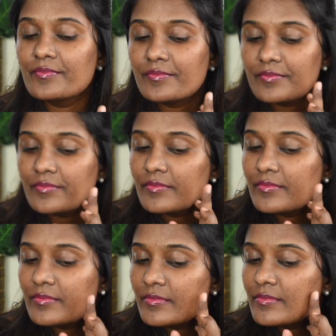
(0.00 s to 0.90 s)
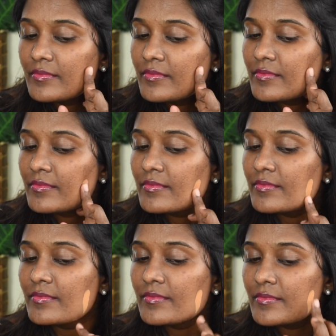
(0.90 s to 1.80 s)

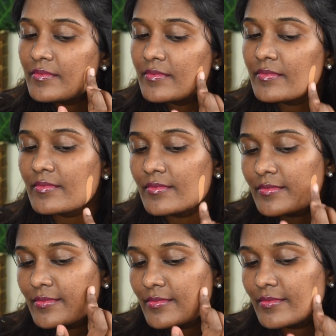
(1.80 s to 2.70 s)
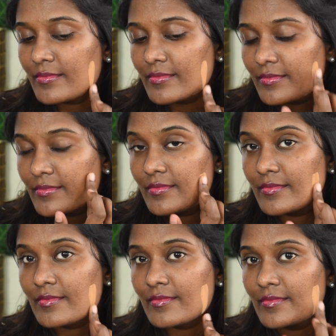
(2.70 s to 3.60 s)

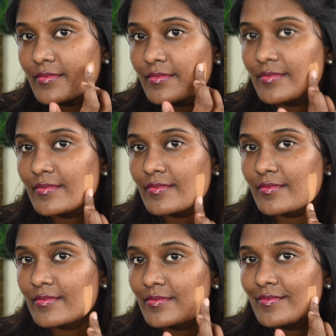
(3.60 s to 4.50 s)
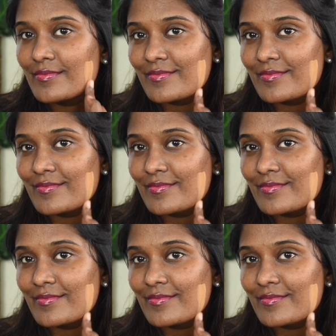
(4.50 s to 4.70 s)
[no speech]